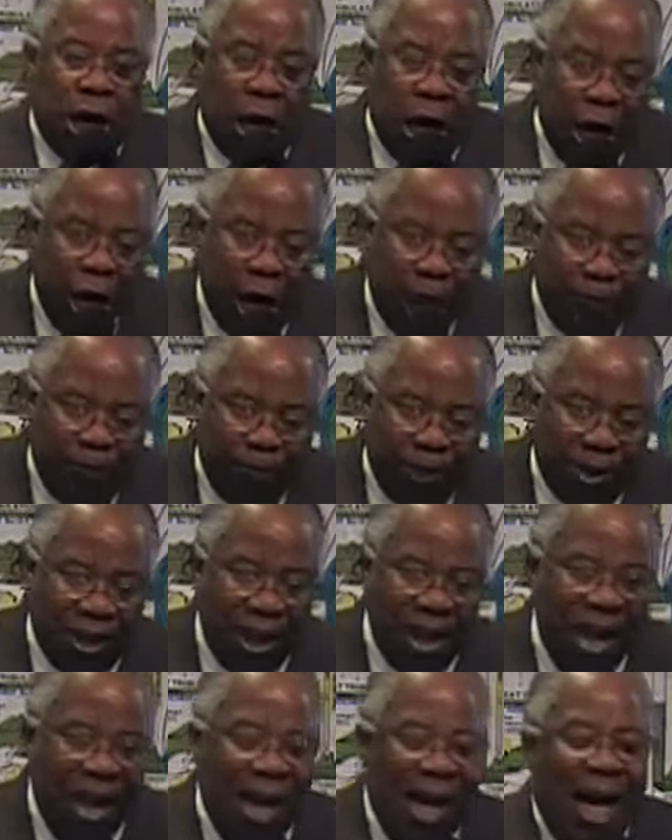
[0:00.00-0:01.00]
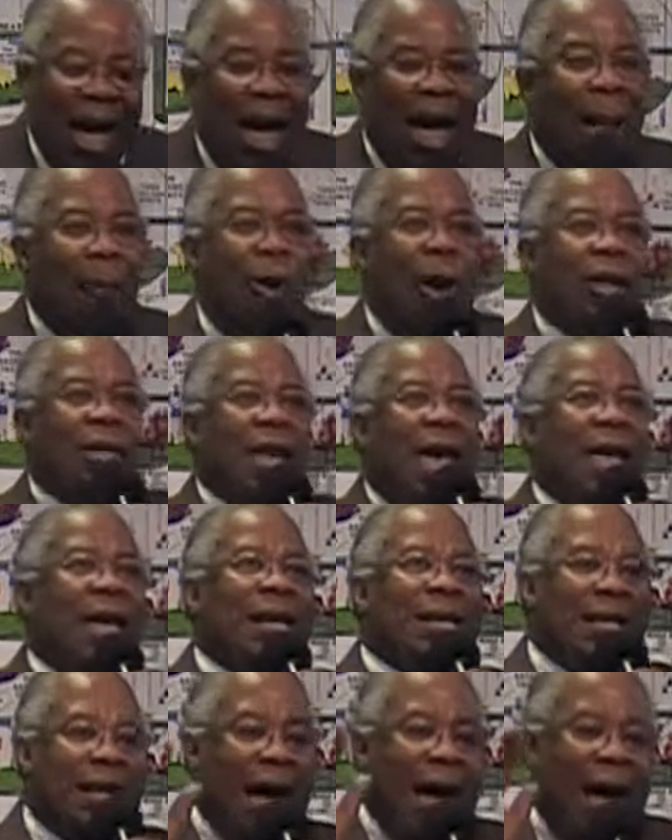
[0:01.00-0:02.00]
Him. Yes. I want to
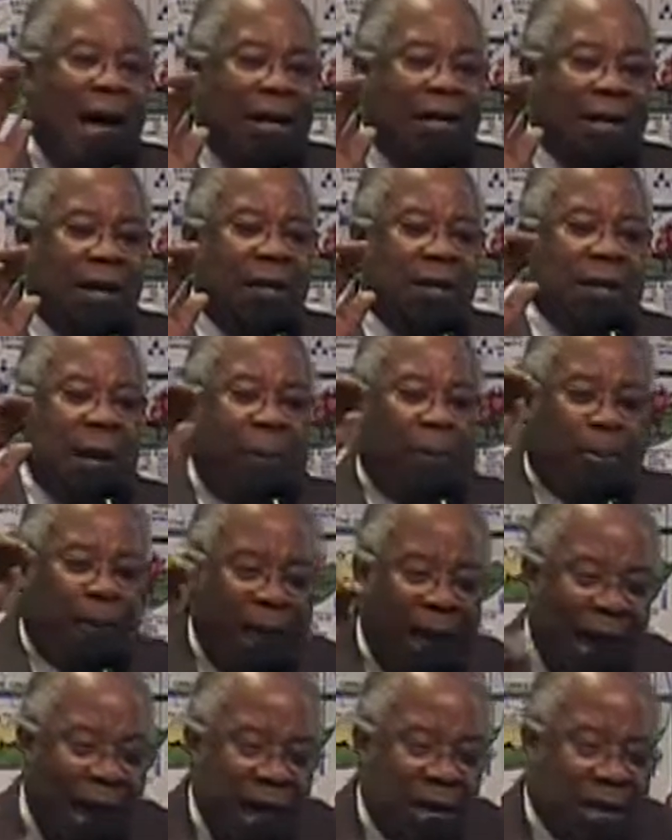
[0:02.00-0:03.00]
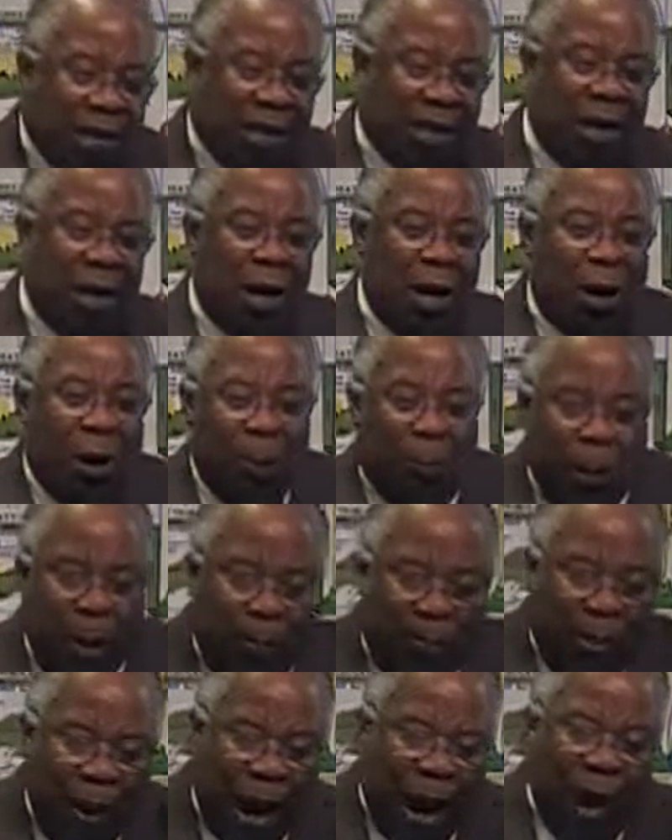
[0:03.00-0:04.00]
thank God that there's a place
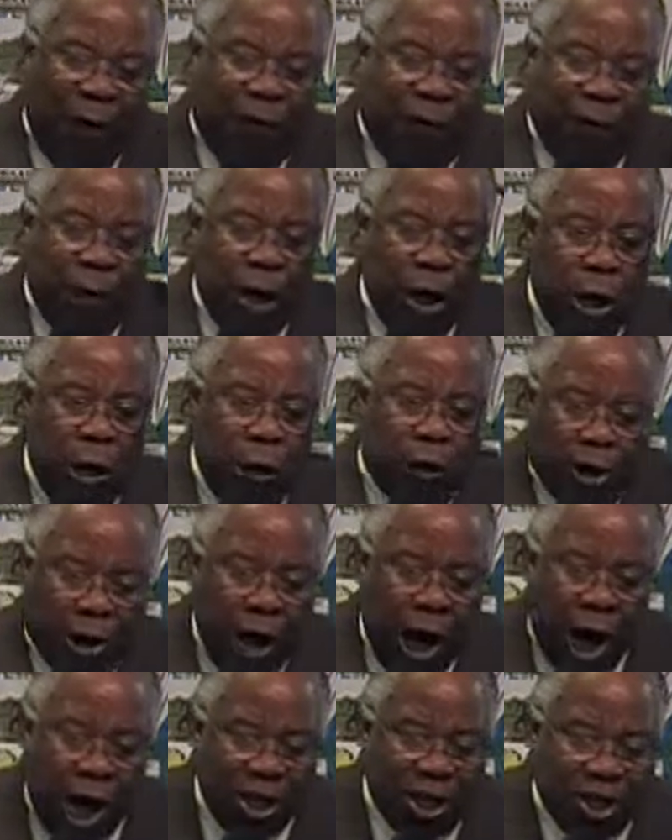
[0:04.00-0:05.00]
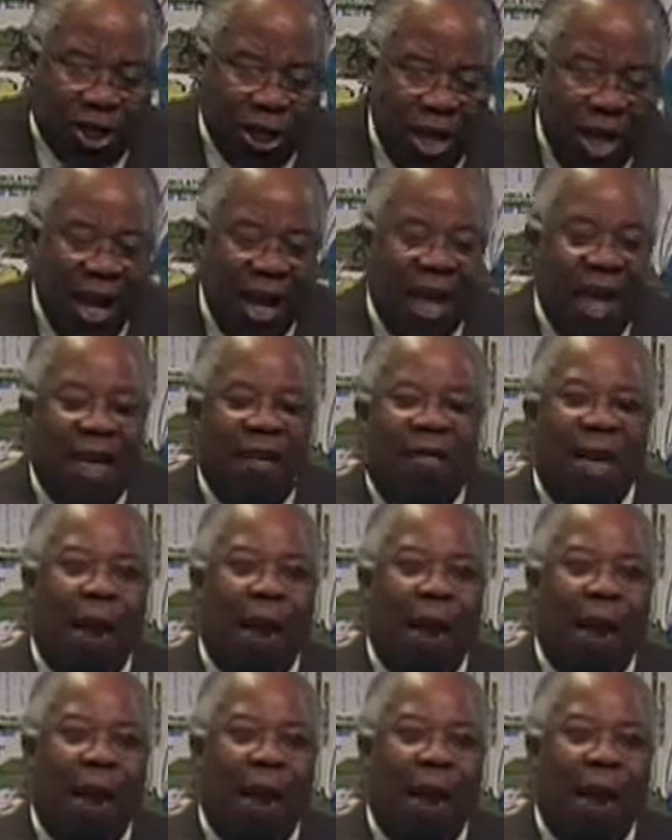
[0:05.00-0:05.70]
prepared for you, church, yes,